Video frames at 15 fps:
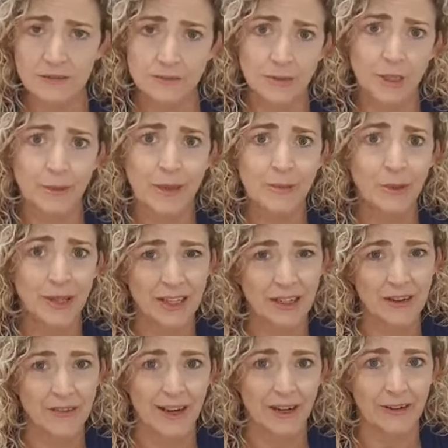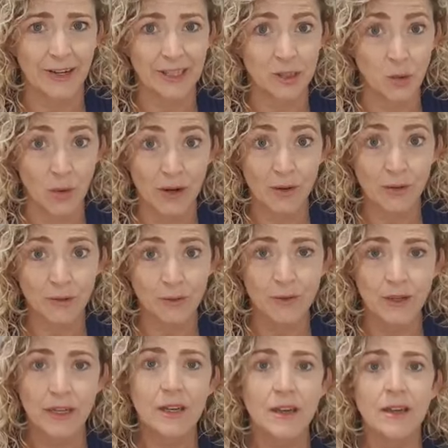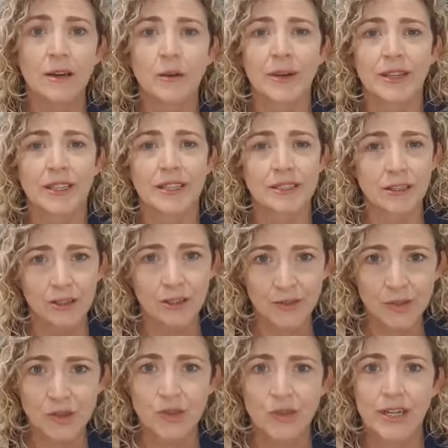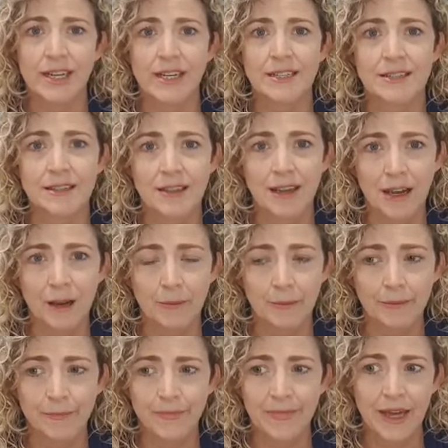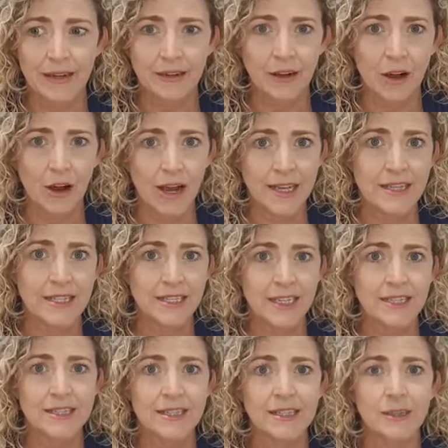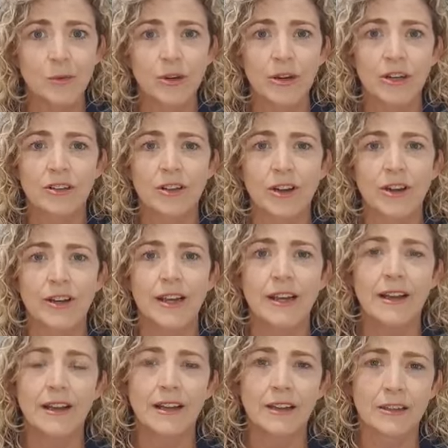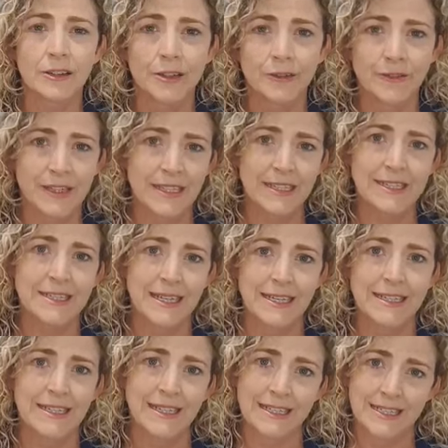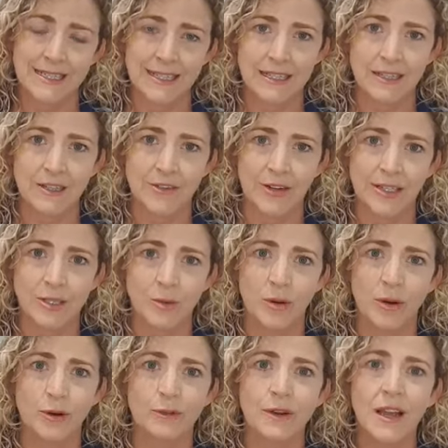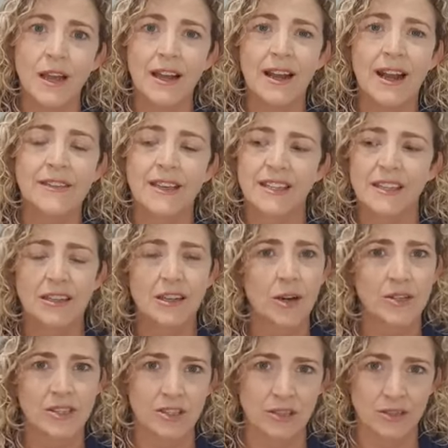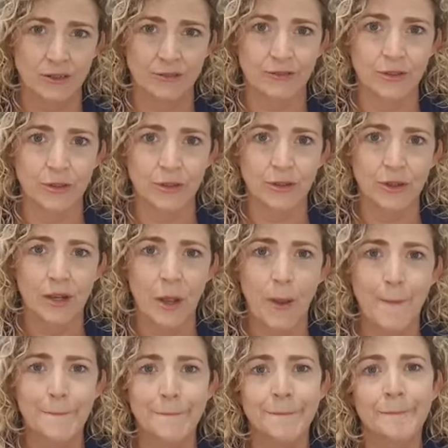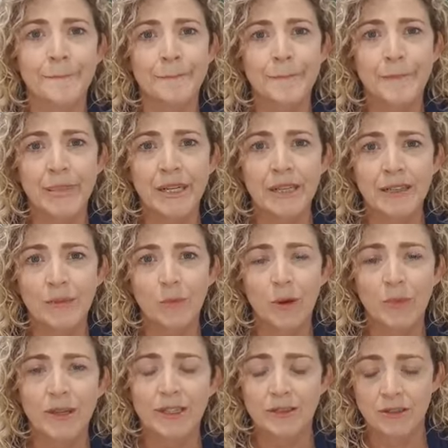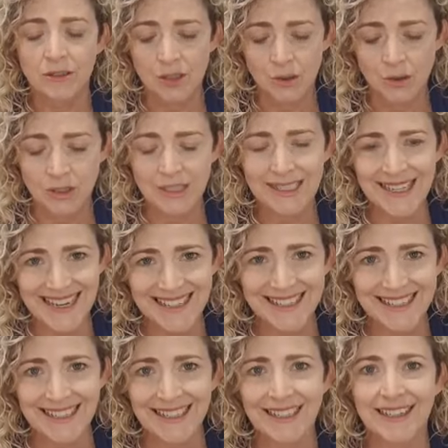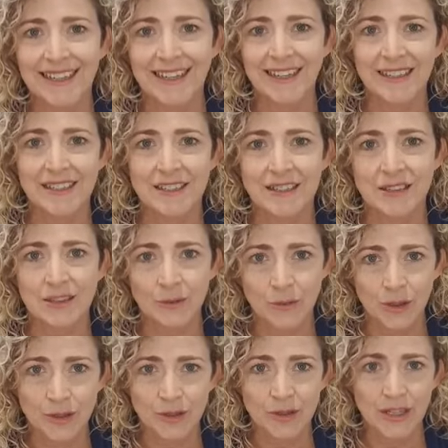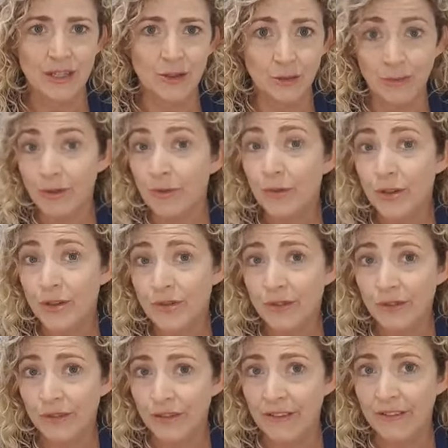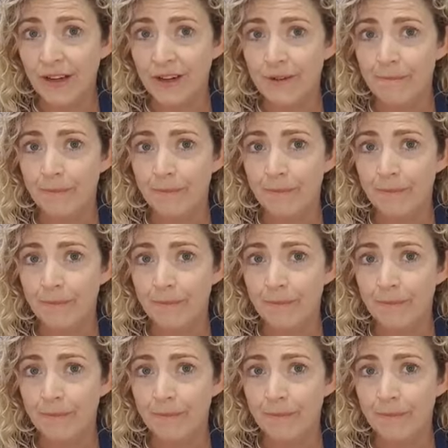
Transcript: A lot of people get it around grade 12 when there's a lot of stress, that high intensity workload. A lot of kids tend to get sick in grade 12 and they think, oh, it's just a flu. But when we do the testing, it could be the Ross River fever.